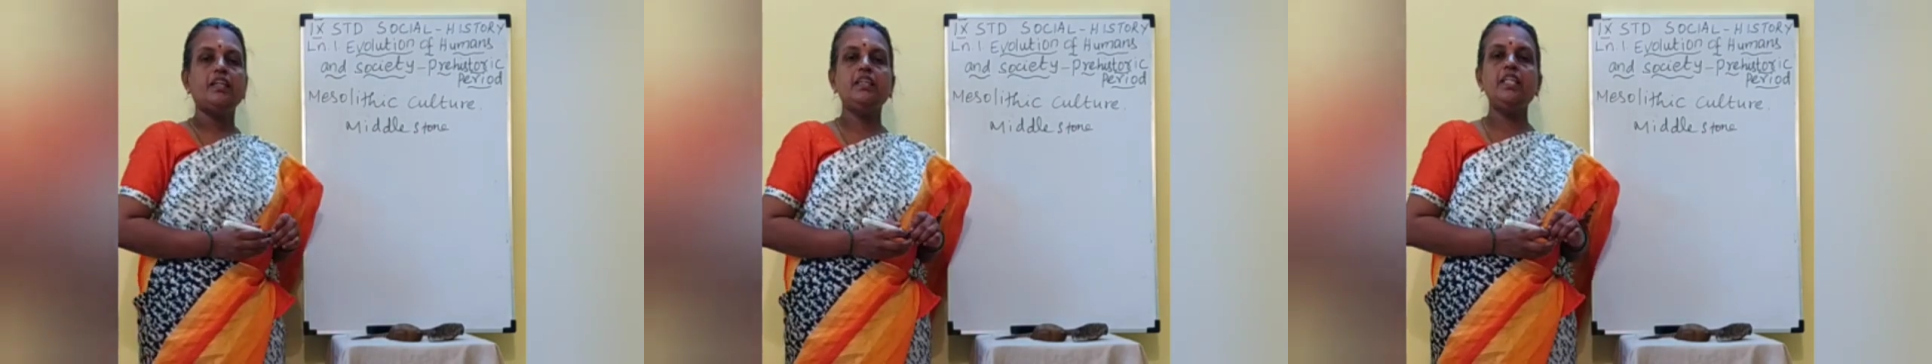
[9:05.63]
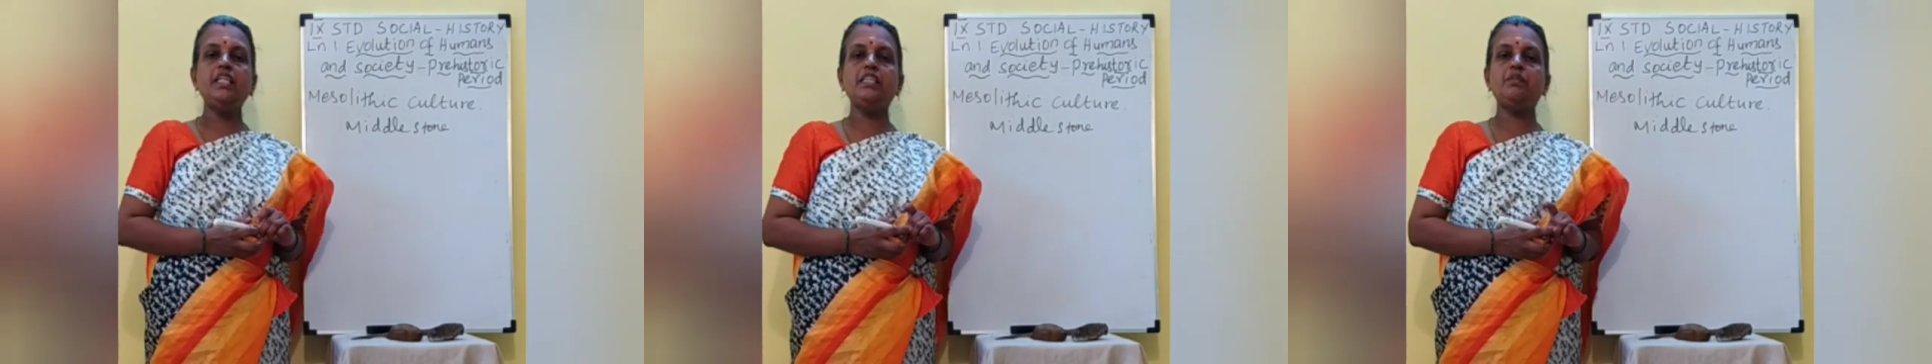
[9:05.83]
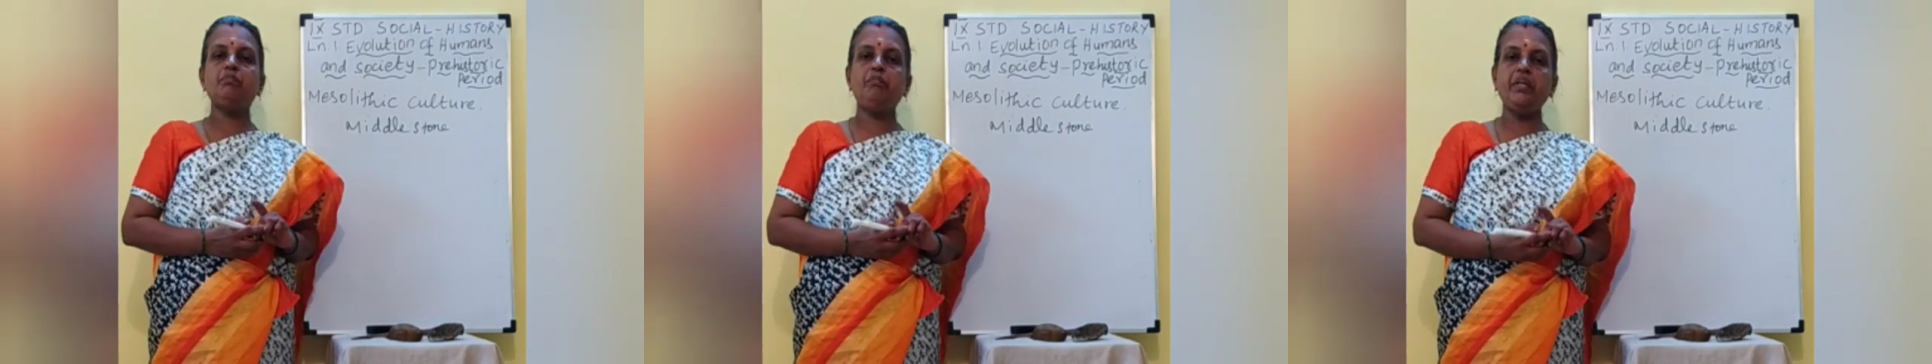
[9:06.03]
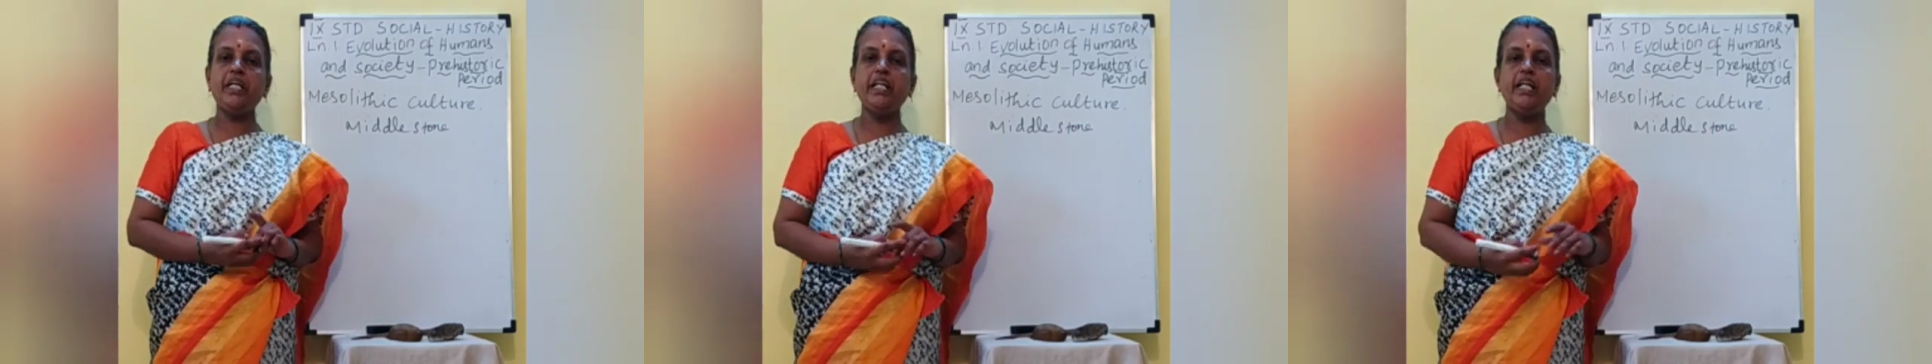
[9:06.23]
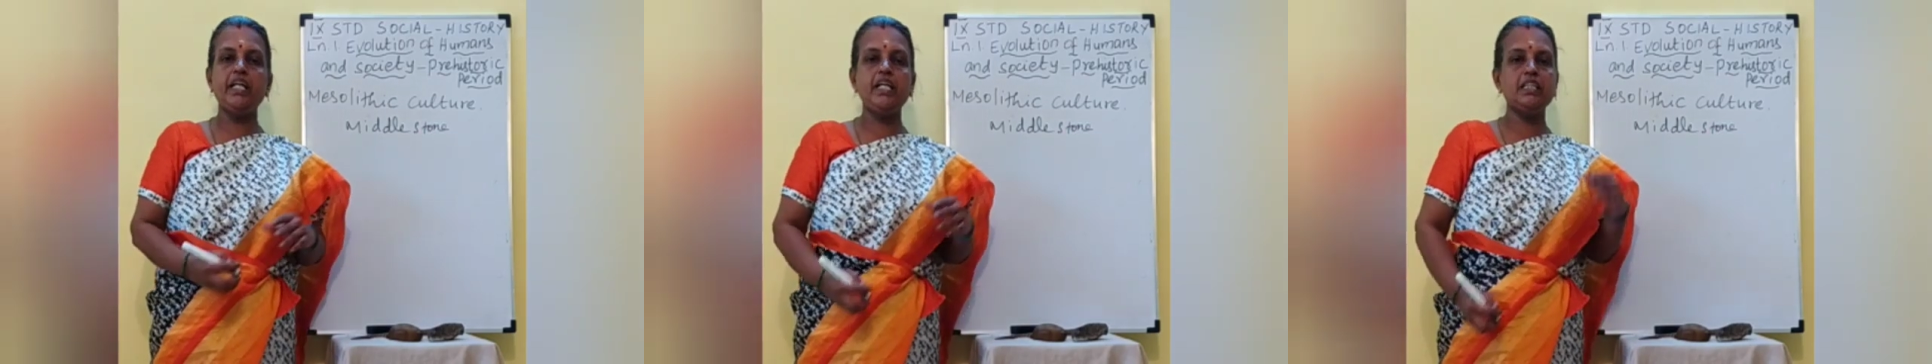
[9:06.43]
This
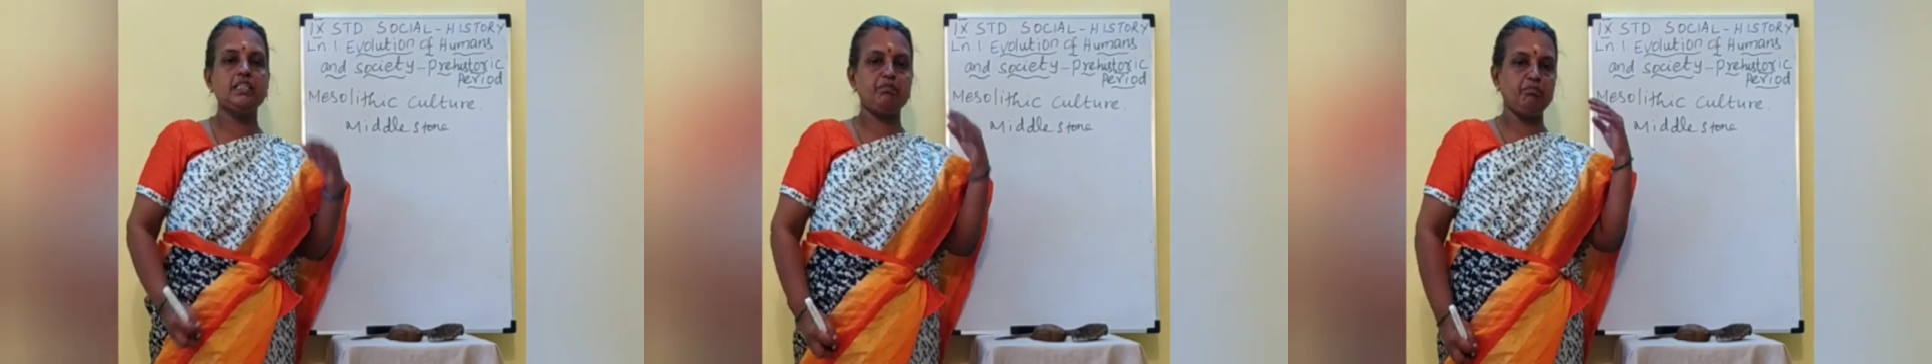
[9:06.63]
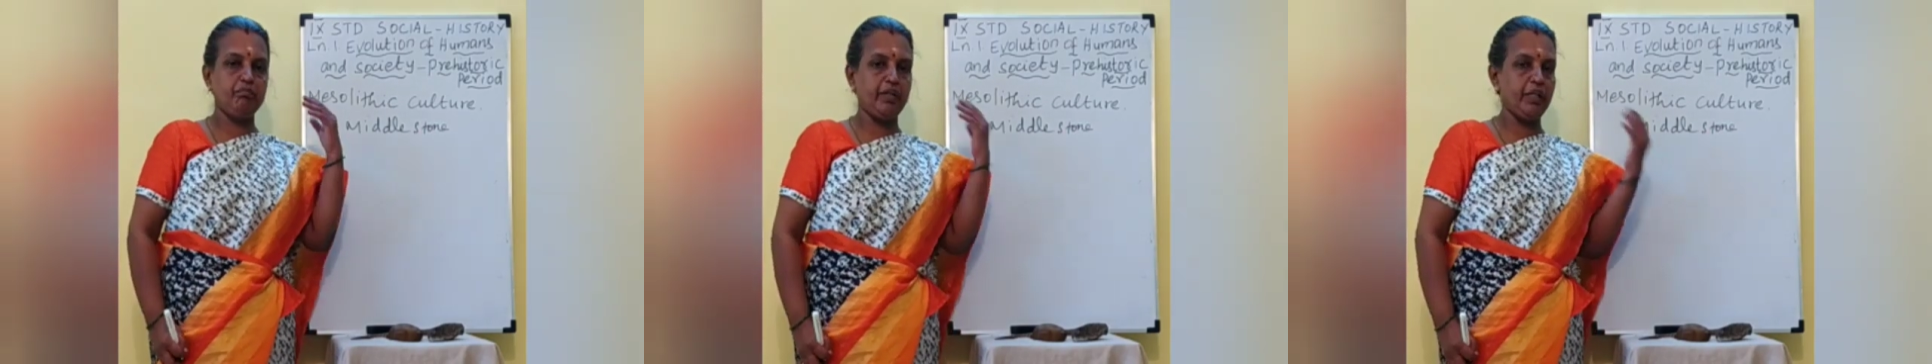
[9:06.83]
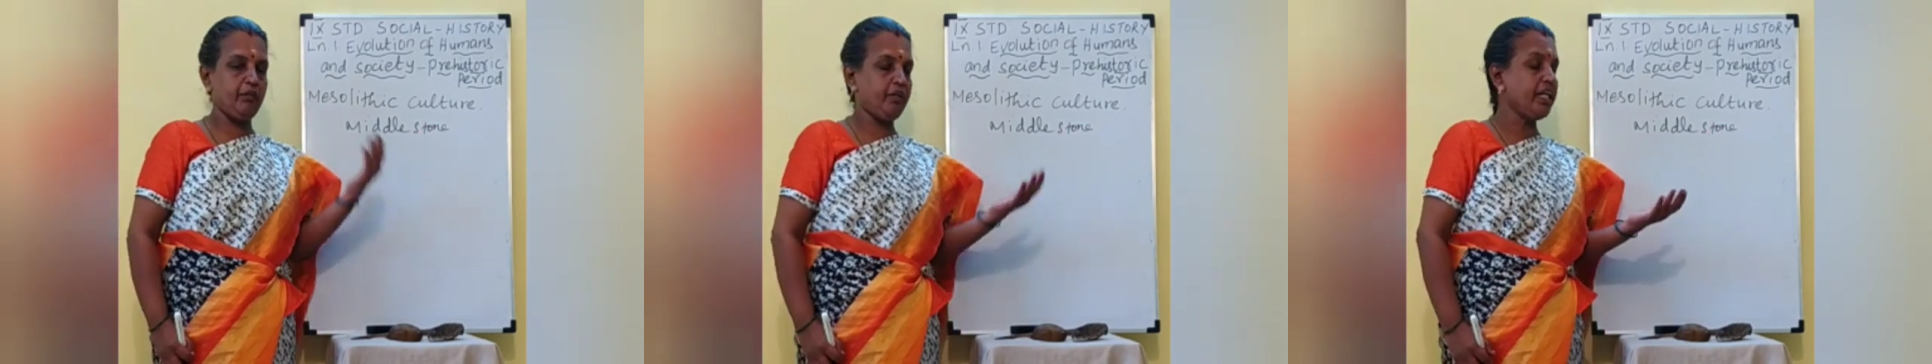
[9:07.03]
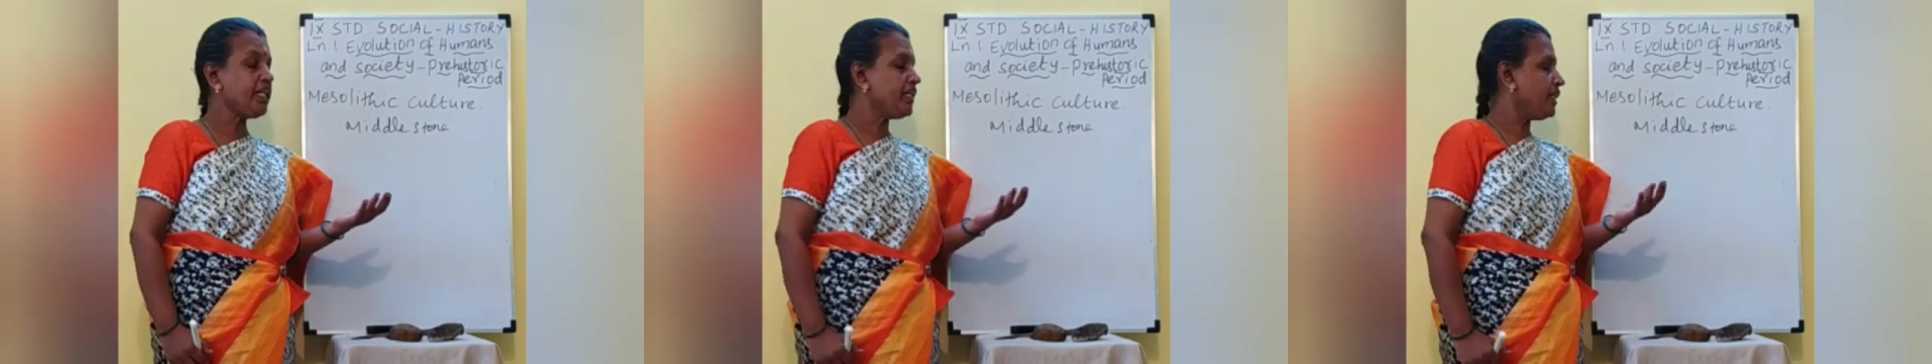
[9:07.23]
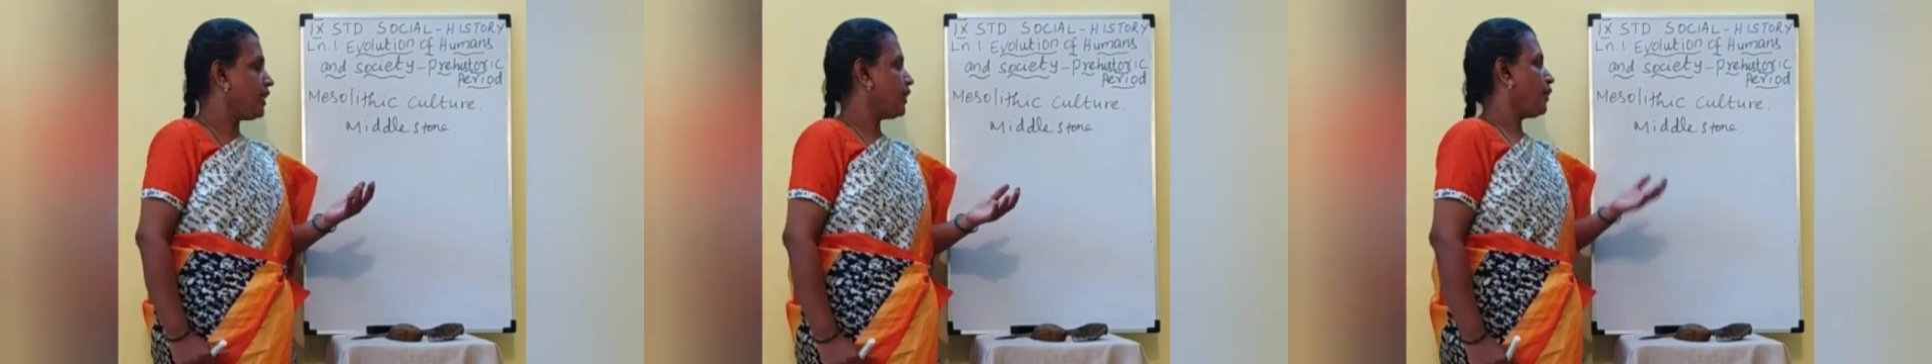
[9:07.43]
period is between